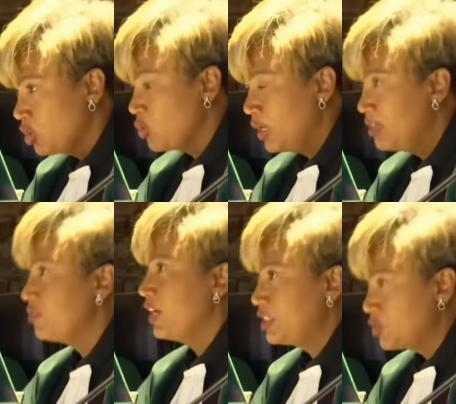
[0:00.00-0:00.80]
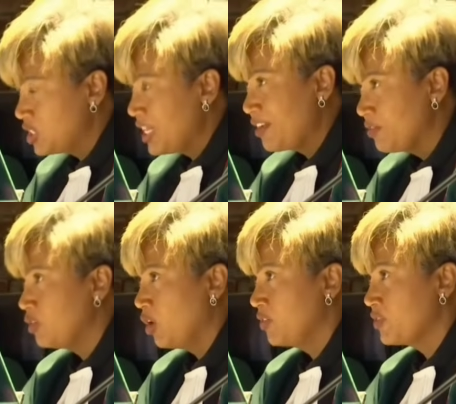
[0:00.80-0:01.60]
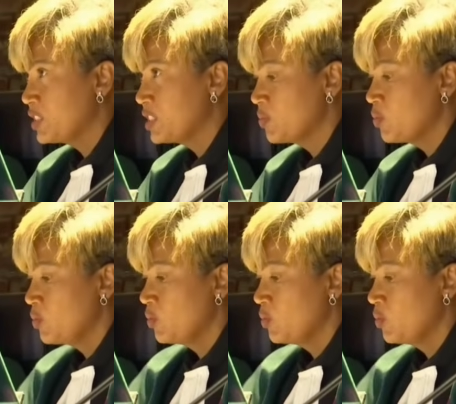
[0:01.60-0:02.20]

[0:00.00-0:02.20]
you're not qualified to stand for office.